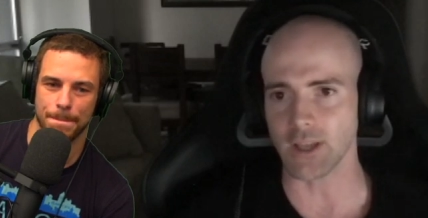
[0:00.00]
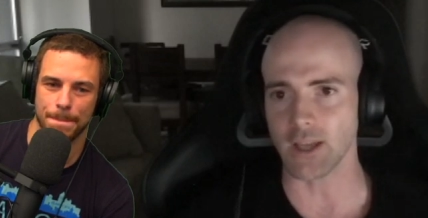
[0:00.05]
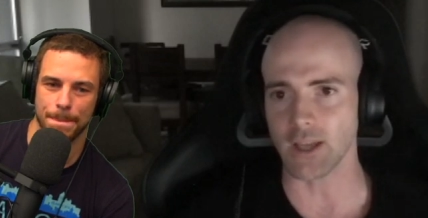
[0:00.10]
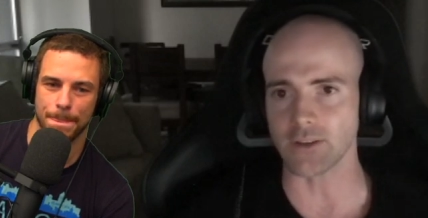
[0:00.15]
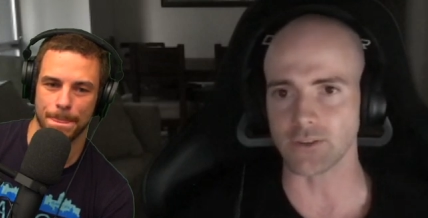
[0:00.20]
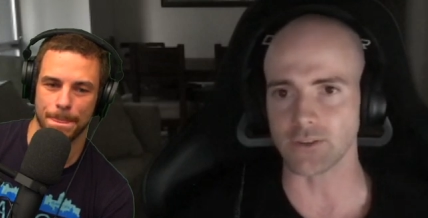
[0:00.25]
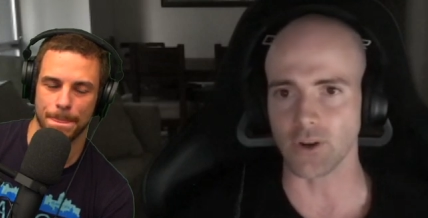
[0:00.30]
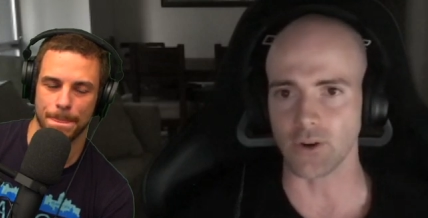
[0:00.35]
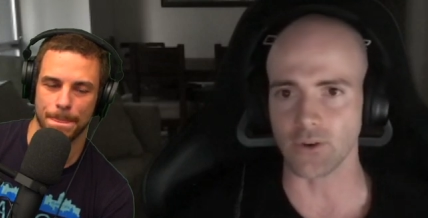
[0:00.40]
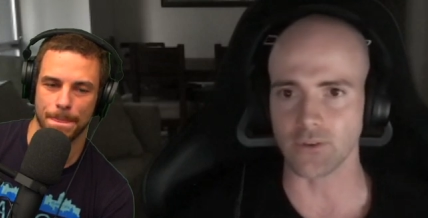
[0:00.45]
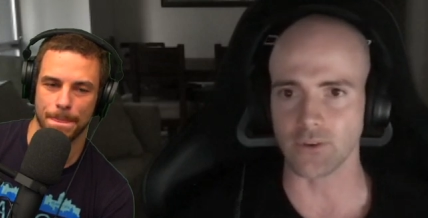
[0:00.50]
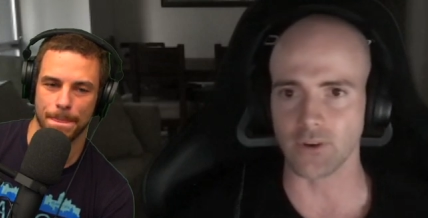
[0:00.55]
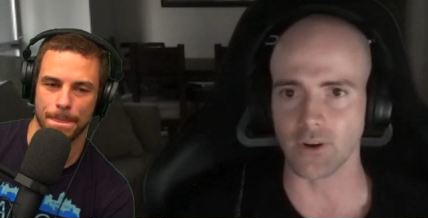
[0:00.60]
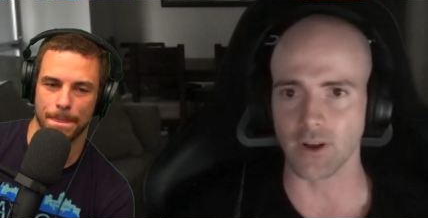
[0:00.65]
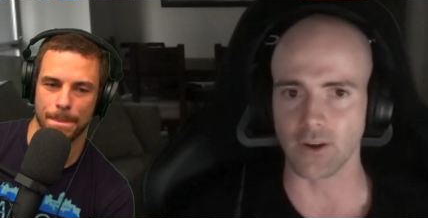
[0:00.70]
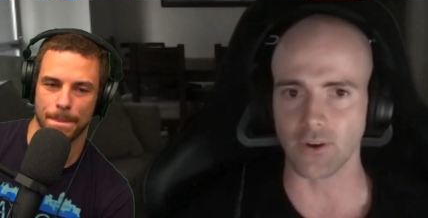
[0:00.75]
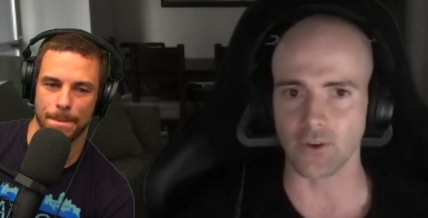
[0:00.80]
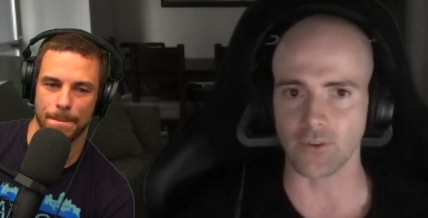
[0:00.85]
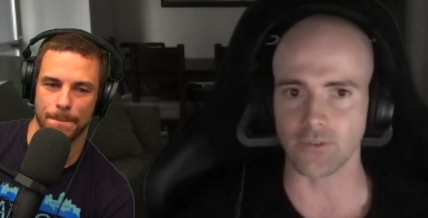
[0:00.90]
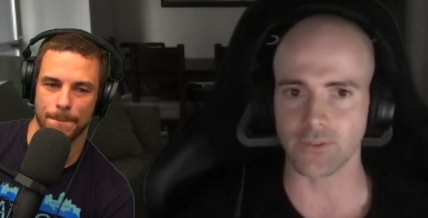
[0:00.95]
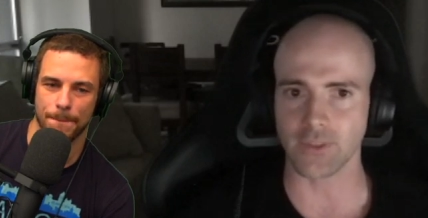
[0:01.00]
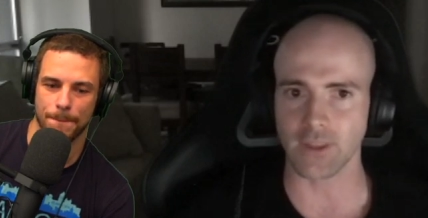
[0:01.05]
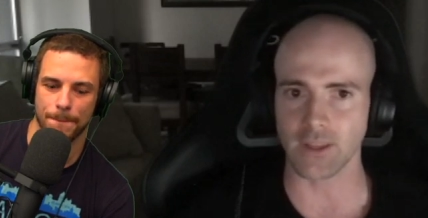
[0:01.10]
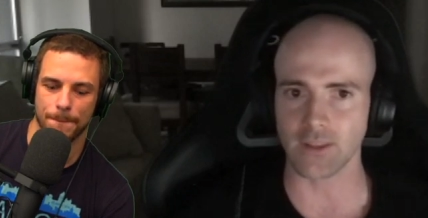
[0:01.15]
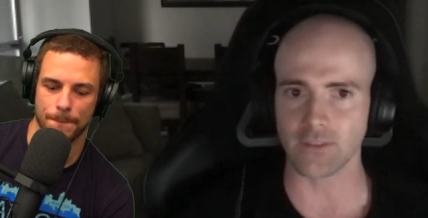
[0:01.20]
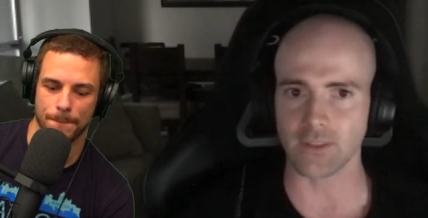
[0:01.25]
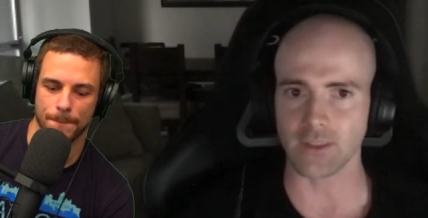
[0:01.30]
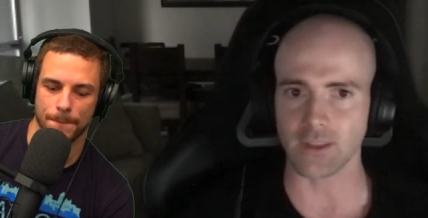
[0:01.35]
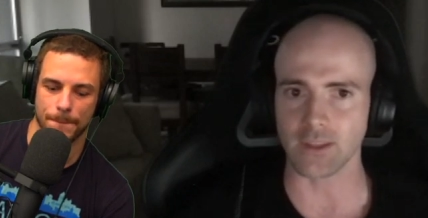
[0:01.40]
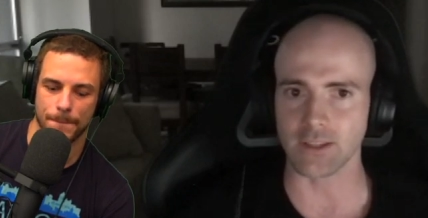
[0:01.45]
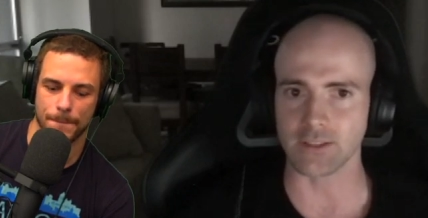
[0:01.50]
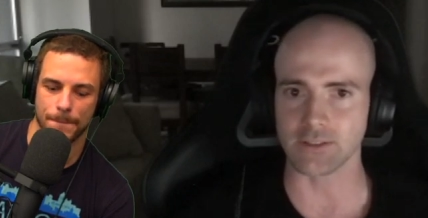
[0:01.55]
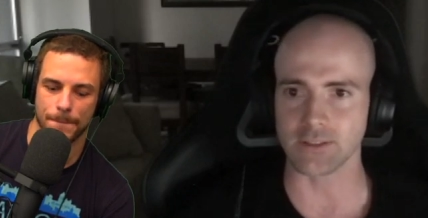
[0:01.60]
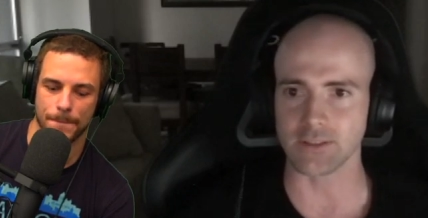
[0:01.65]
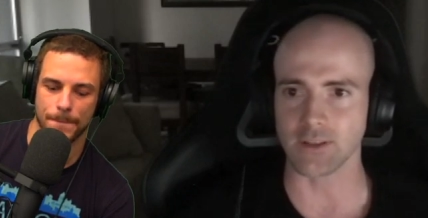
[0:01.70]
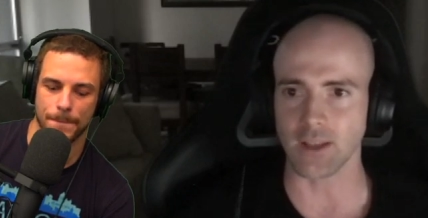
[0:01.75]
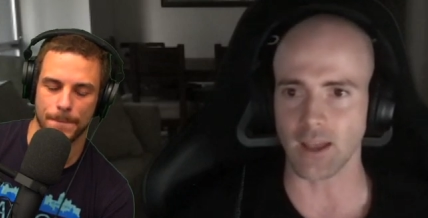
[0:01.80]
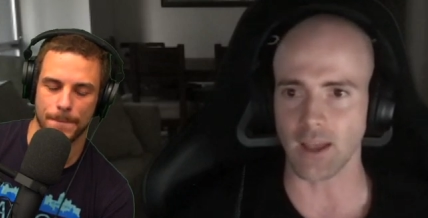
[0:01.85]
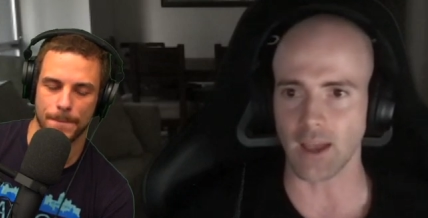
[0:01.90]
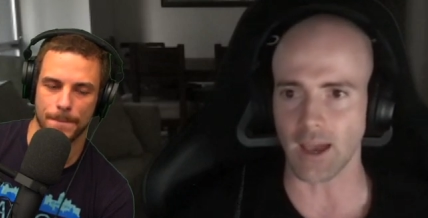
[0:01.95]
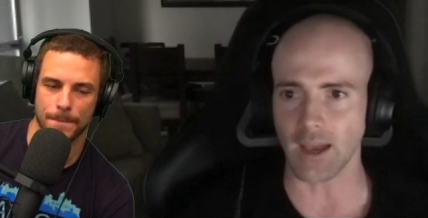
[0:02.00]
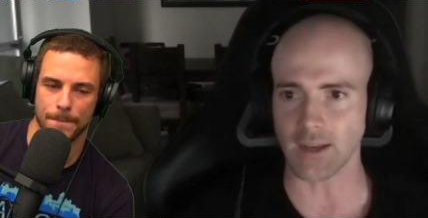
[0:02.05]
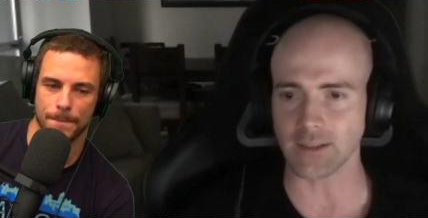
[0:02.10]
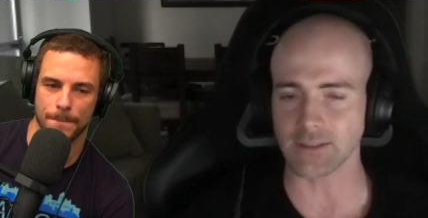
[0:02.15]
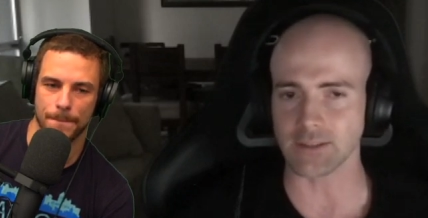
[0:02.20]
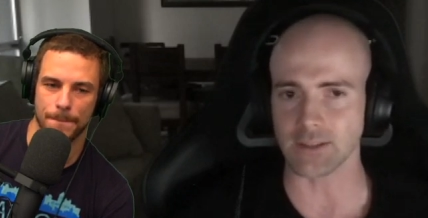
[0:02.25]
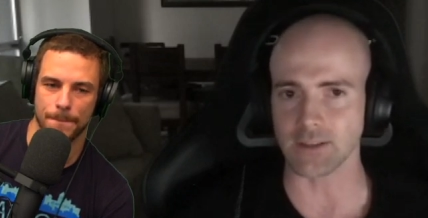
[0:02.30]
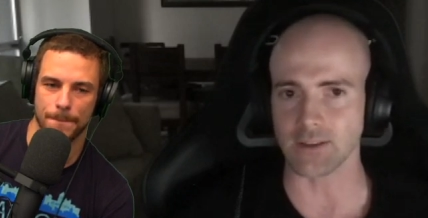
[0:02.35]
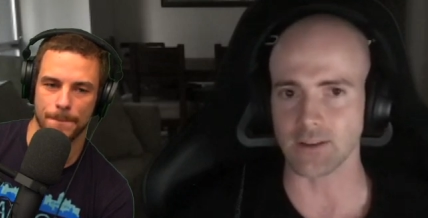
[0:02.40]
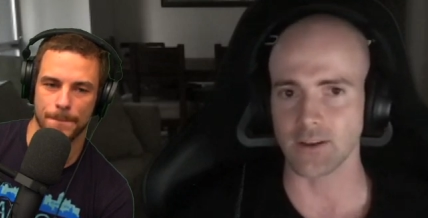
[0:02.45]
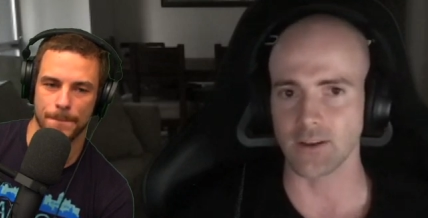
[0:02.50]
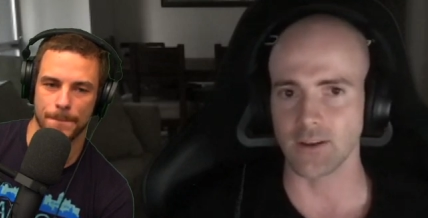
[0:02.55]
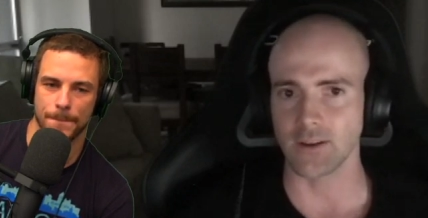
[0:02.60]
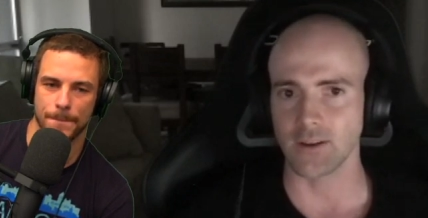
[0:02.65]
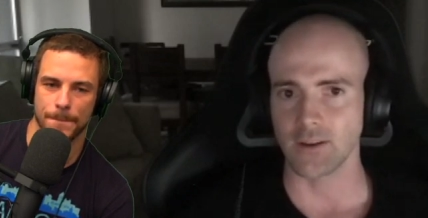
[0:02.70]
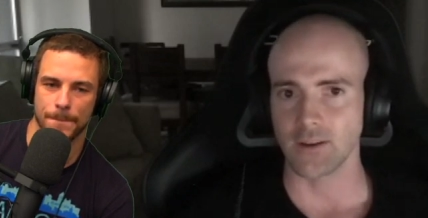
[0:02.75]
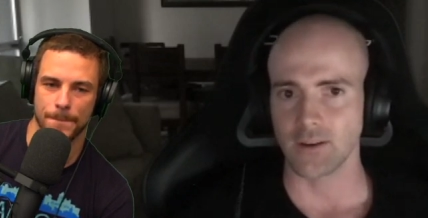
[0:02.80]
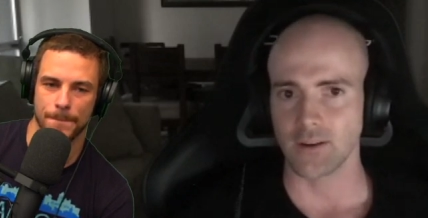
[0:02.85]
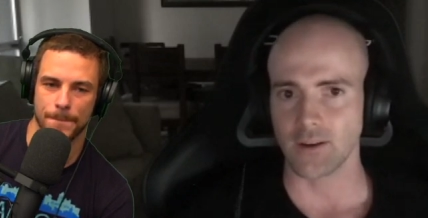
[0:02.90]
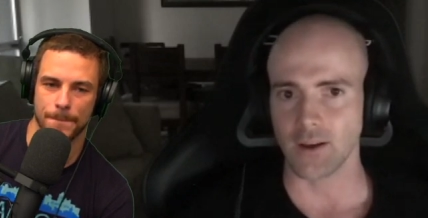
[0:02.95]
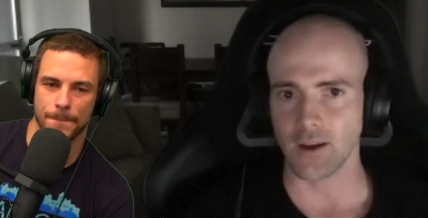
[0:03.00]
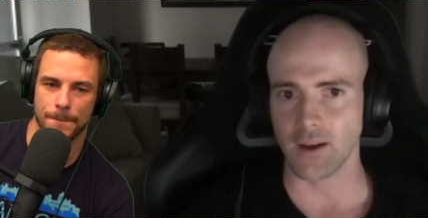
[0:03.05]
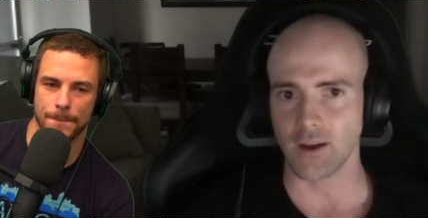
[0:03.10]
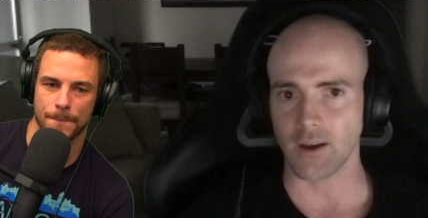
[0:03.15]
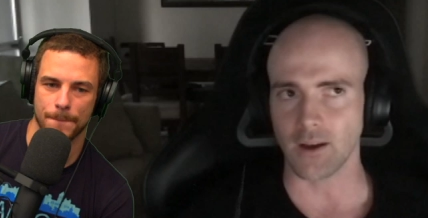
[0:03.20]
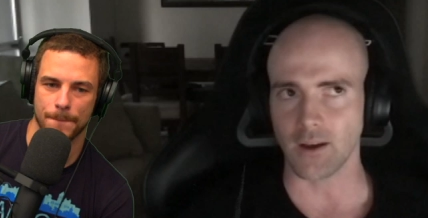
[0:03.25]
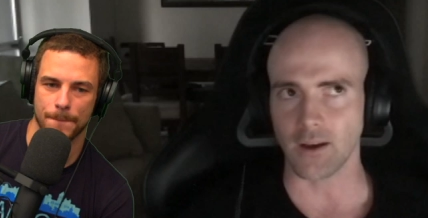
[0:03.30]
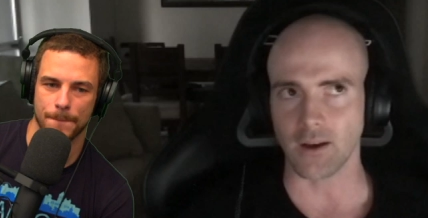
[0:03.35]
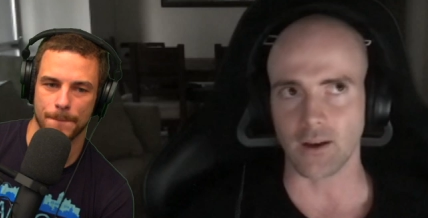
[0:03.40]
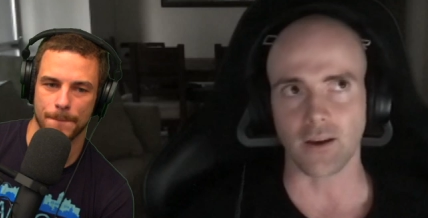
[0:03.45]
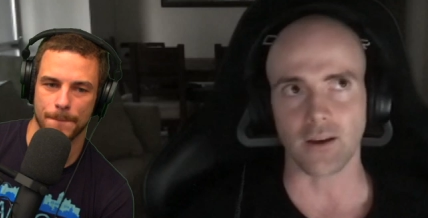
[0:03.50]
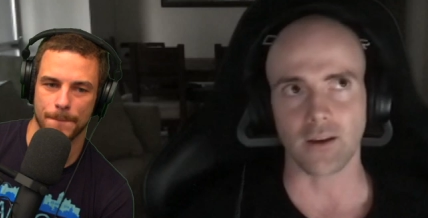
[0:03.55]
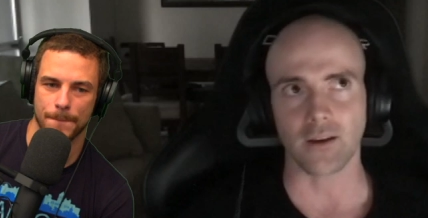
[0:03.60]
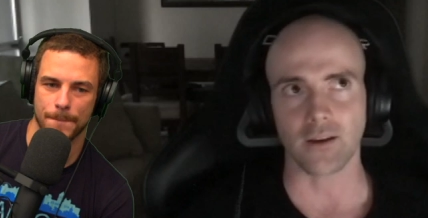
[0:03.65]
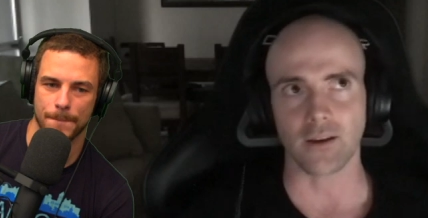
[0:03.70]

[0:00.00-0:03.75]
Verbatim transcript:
Speaker 1: Like I don't I don't think that he's acting uh,